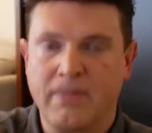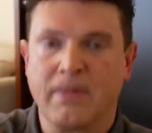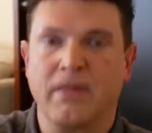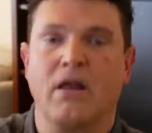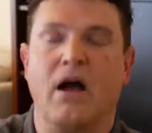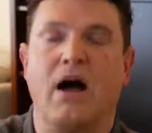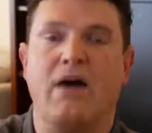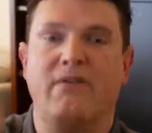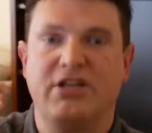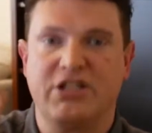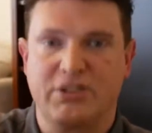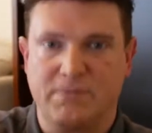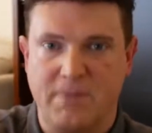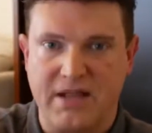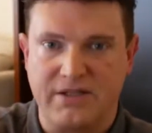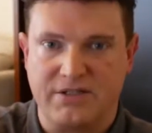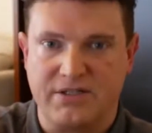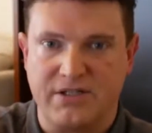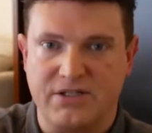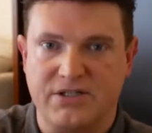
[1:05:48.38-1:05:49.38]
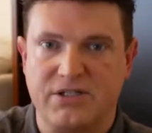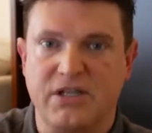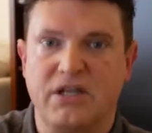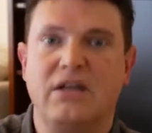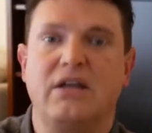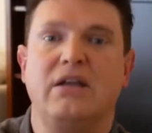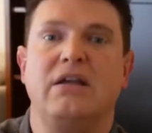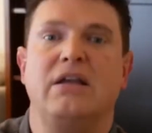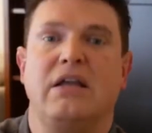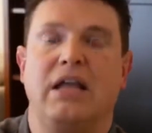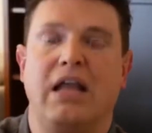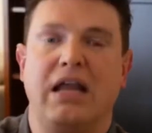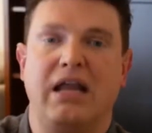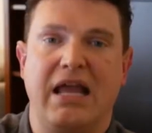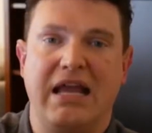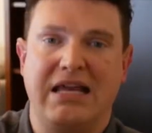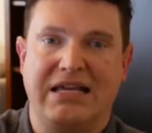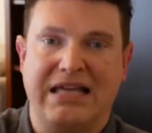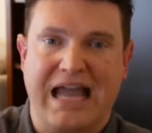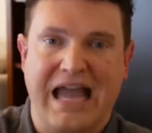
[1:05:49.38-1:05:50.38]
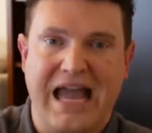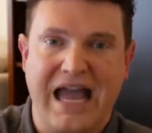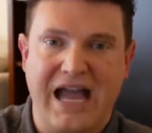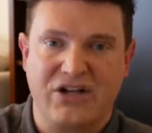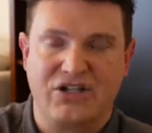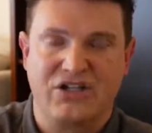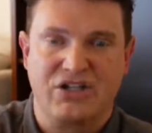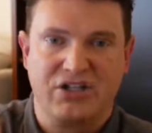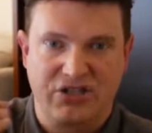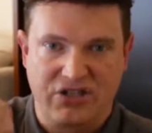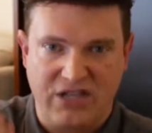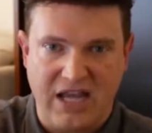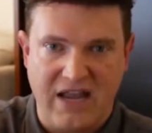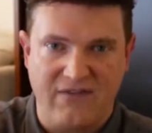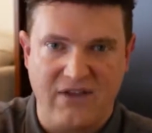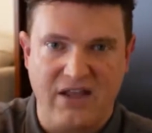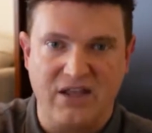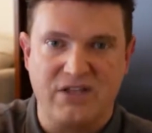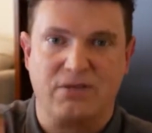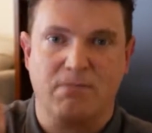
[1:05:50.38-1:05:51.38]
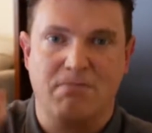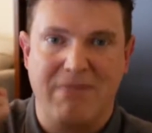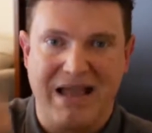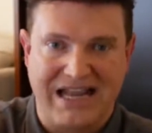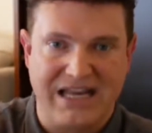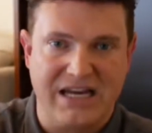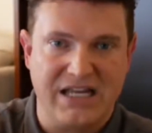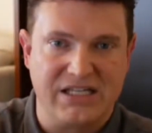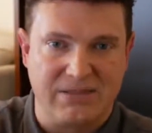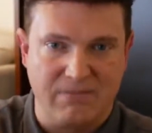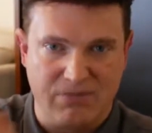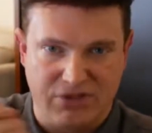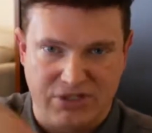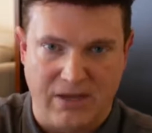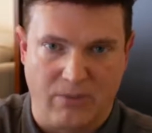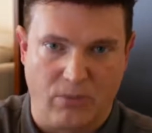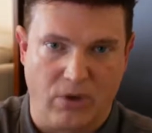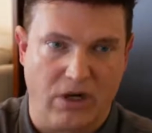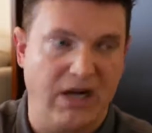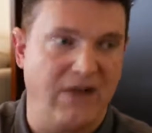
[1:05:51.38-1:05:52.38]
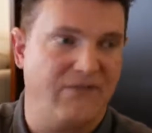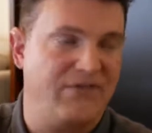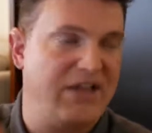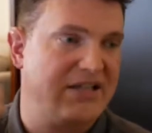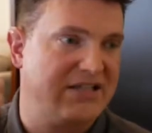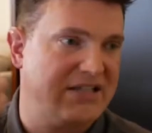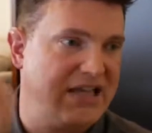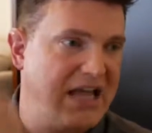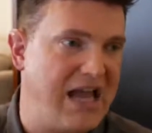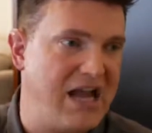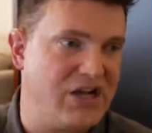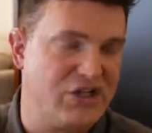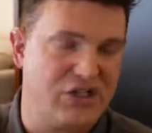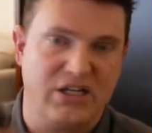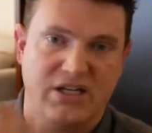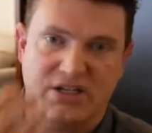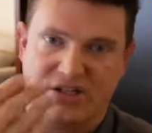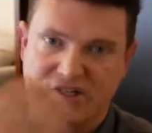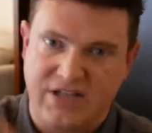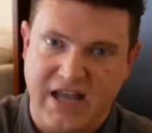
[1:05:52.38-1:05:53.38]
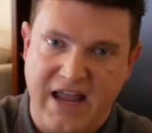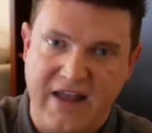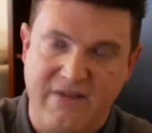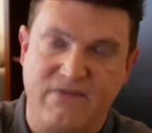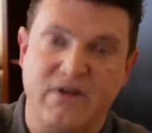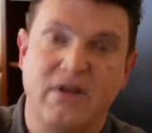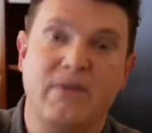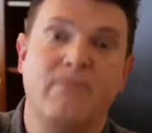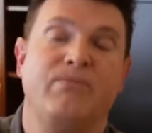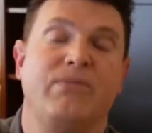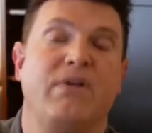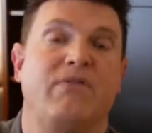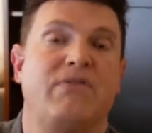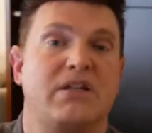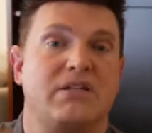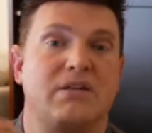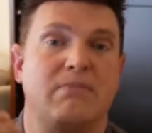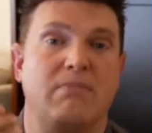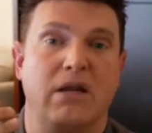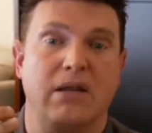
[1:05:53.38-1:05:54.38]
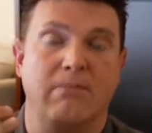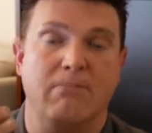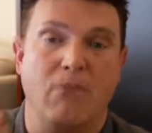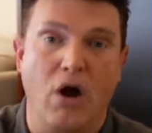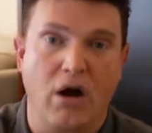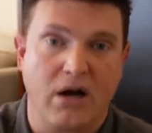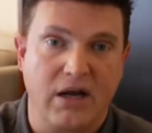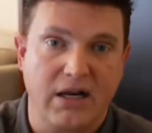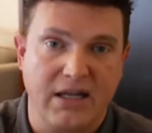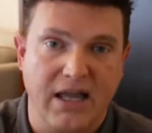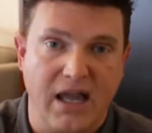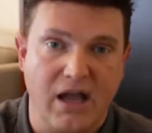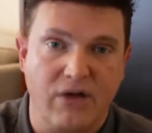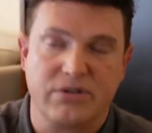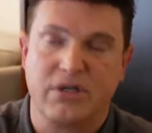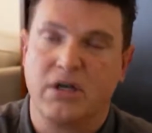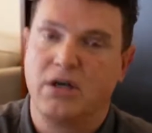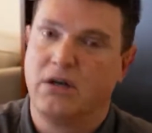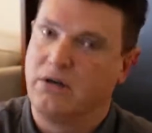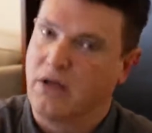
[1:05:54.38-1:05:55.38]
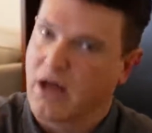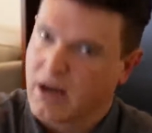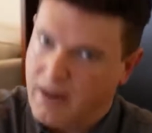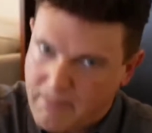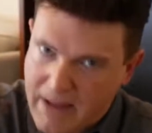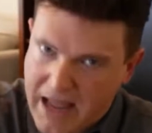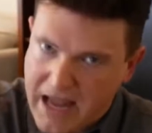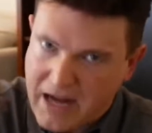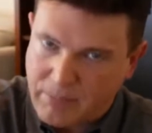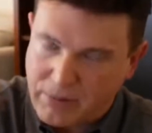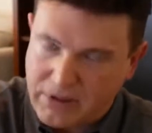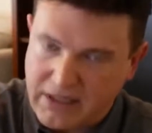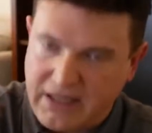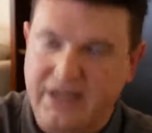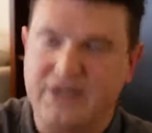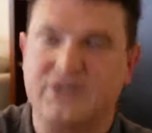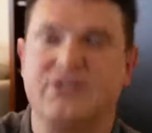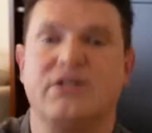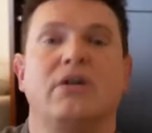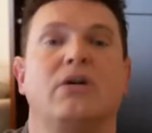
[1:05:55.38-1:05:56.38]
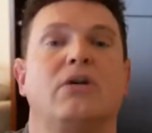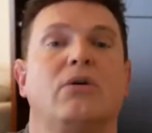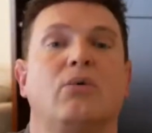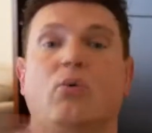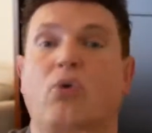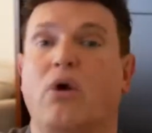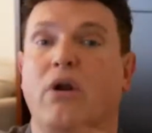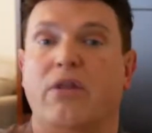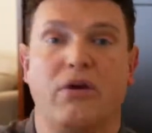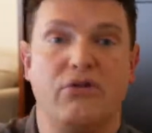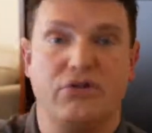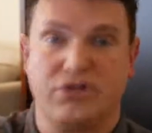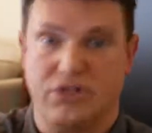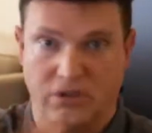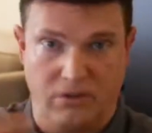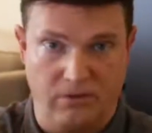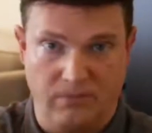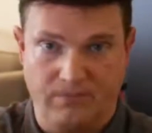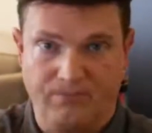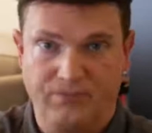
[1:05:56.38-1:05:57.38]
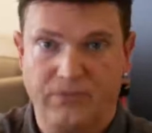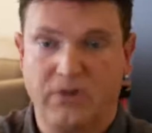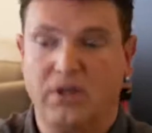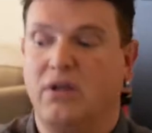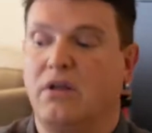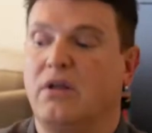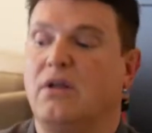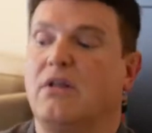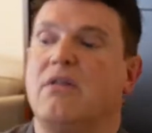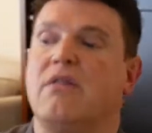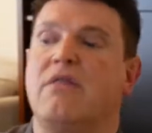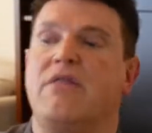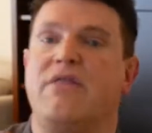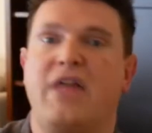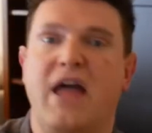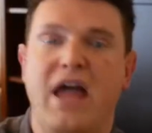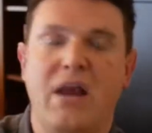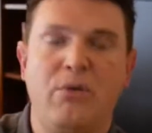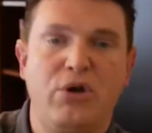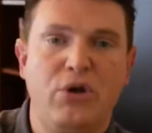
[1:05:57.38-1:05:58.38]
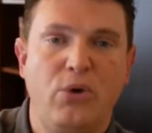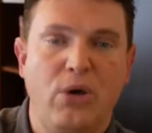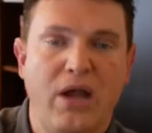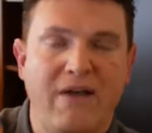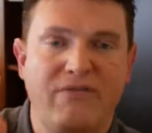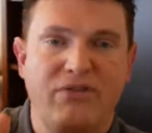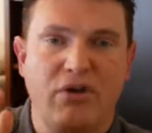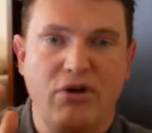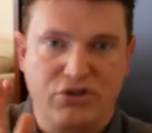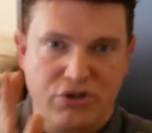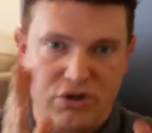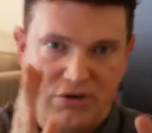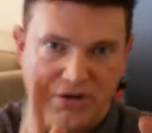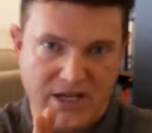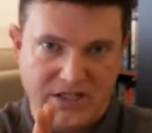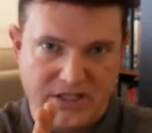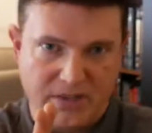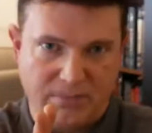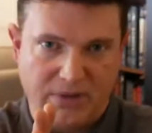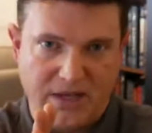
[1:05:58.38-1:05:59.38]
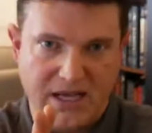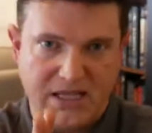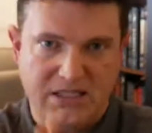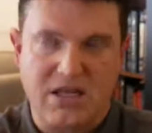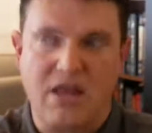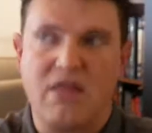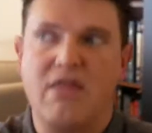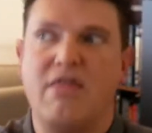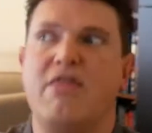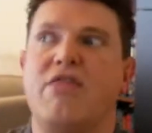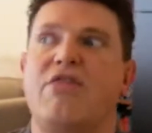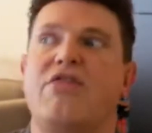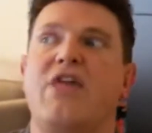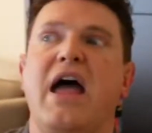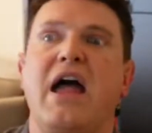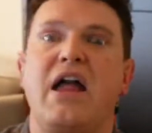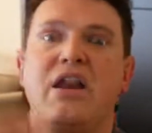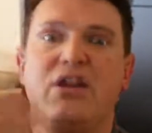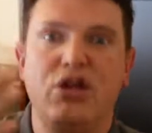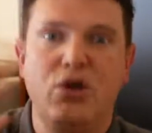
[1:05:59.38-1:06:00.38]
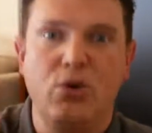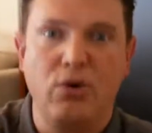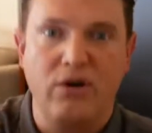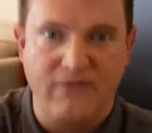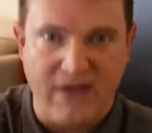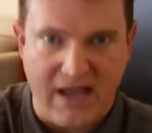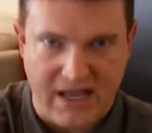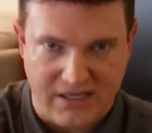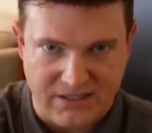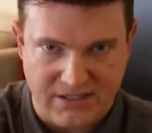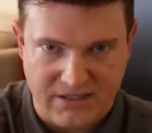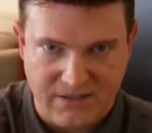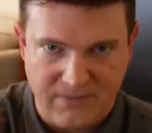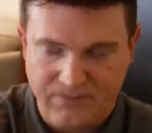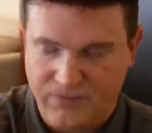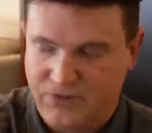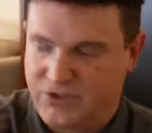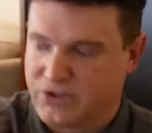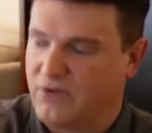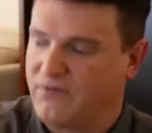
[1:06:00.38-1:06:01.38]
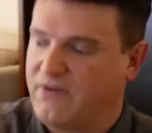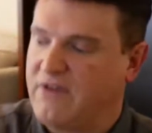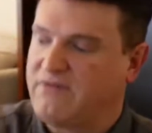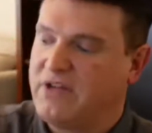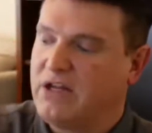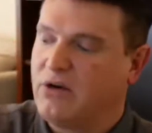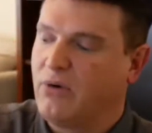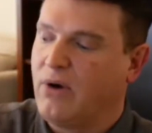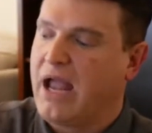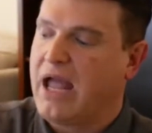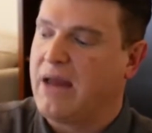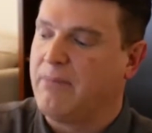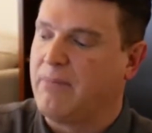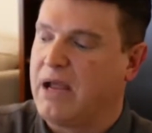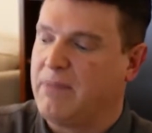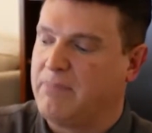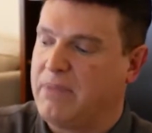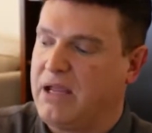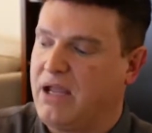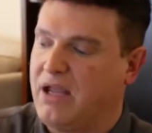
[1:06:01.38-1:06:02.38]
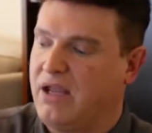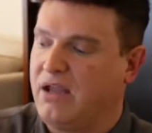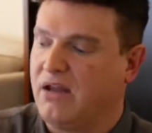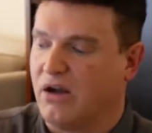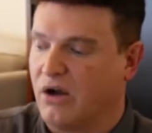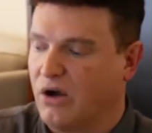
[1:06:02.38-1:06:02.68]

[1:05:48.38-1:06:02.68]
of expenses in a cash savings mechanism somewhere. If that's cash in a safe, if that's a money market account, not a bank, please, one of those two. Then when you have those two things in place, then you invest. So 50 grand might be